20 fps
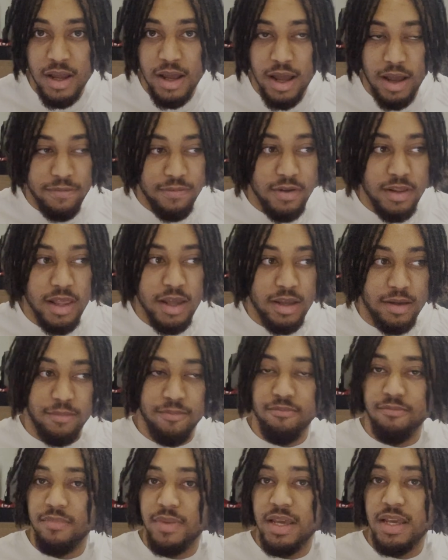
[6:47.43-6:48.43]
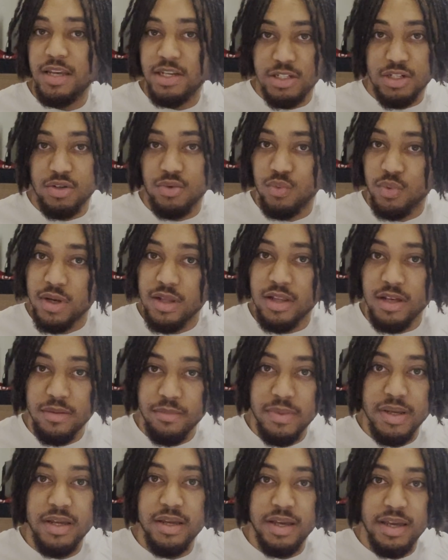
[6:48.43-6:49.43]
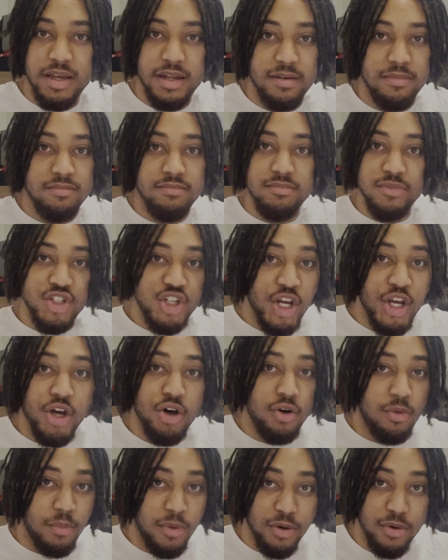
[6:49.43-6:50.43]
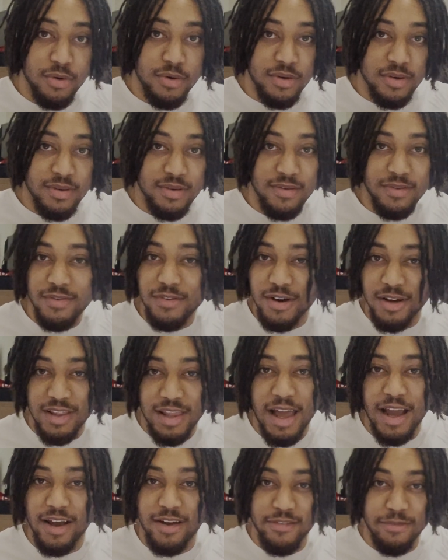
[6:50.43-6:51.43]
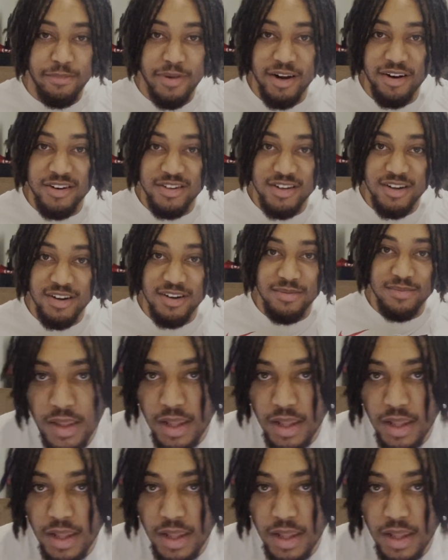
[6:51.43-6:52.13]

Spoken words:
I feel like he should really be in chill mode, for a lack of a better term.